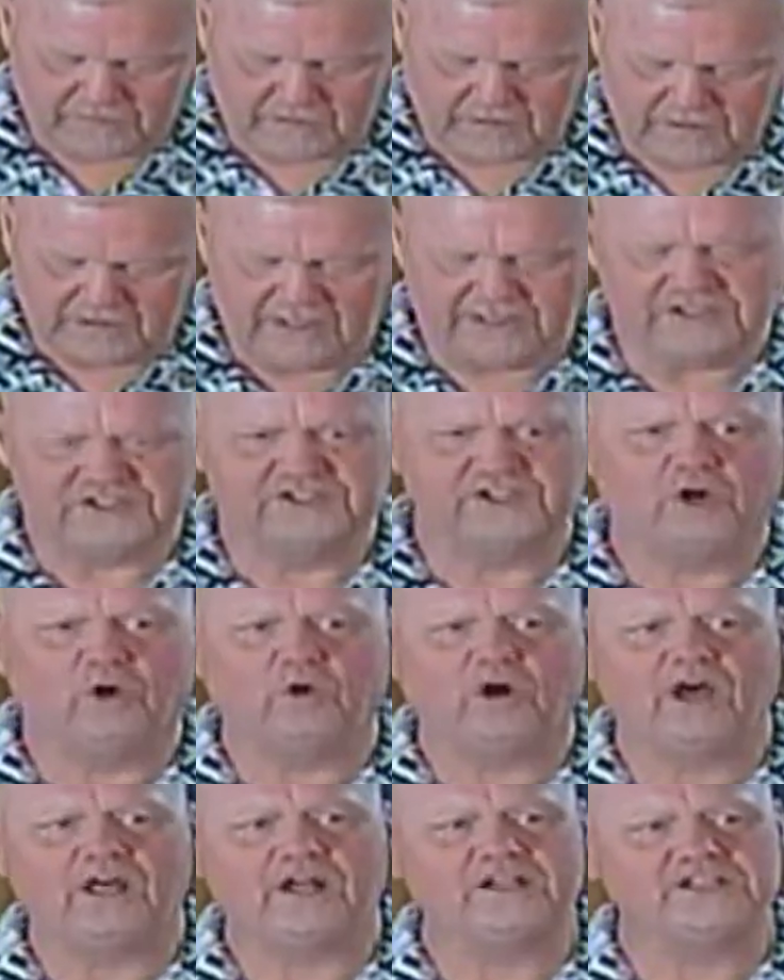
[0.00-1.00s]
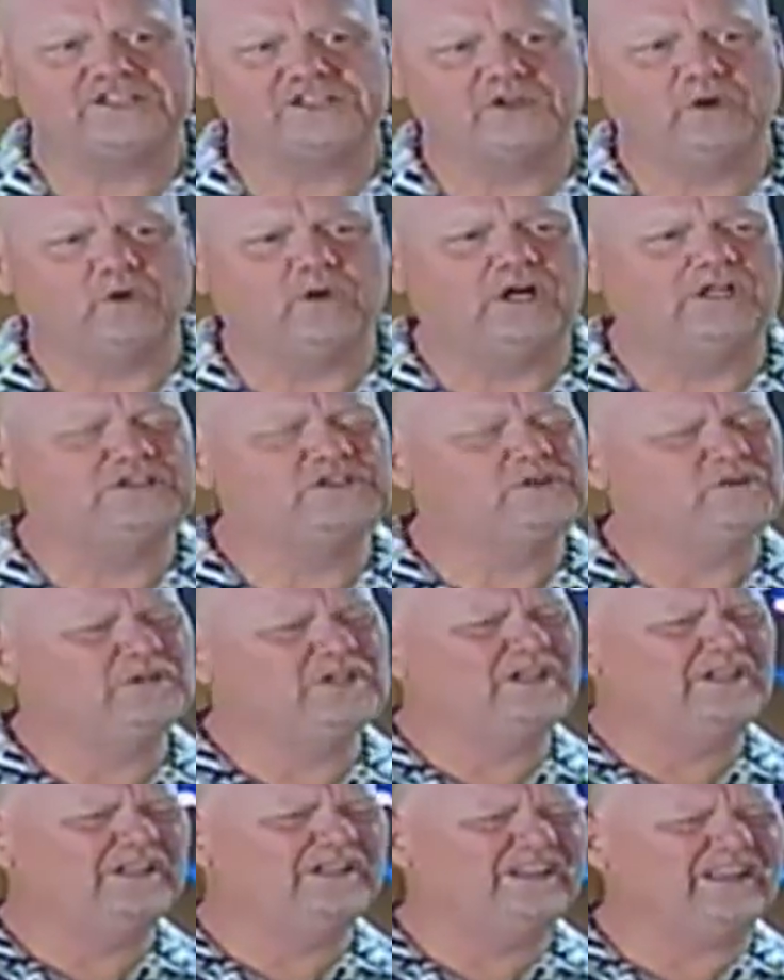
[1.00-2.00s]
and so on and so on. So it,
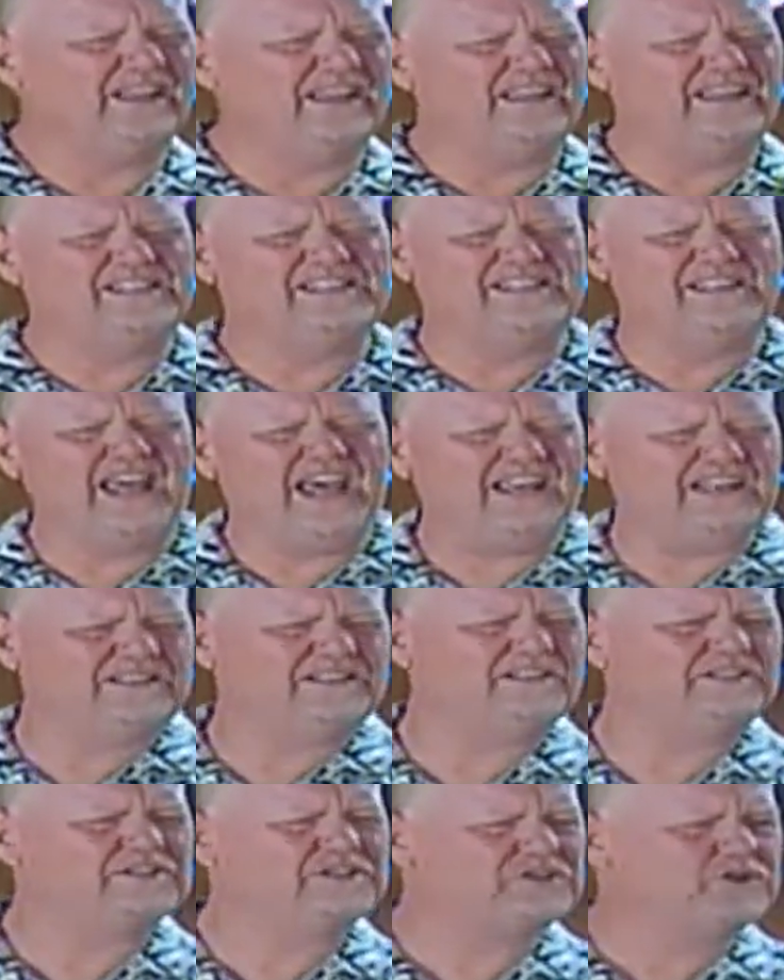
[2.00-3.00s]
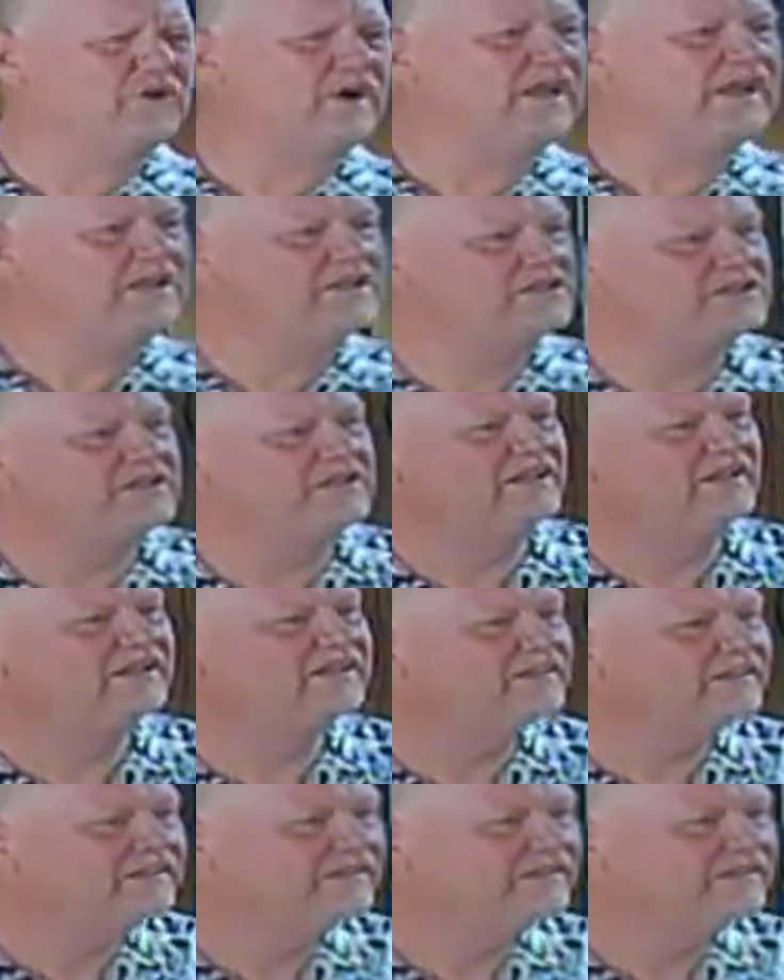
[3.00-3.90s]
it's not strange that